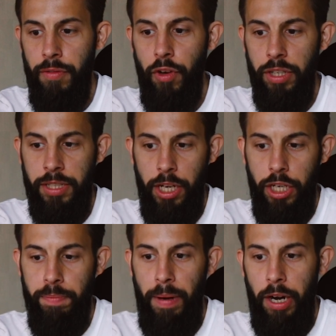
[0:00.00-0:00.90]
you've got the
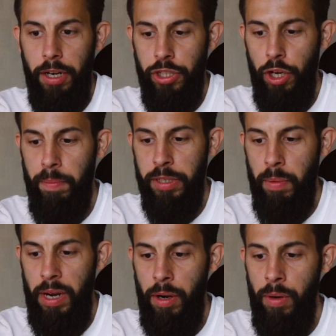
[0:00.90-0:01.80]
search bar at the top as
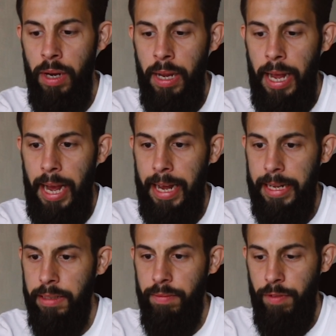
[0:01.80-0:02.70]
well.
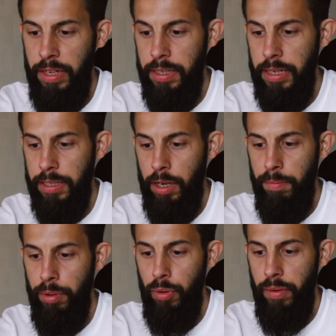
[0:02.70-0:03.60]
And as an
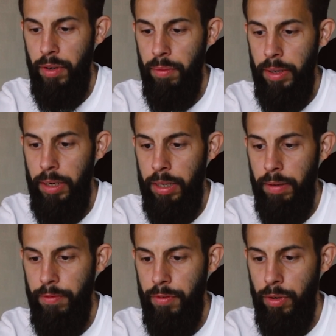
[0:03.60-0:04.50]
example, if you were
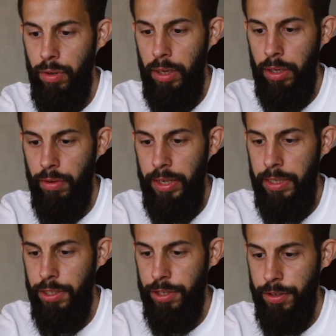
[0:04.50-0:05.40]
looking for a
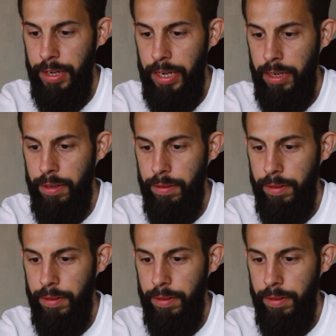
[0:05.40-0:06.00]
green screen,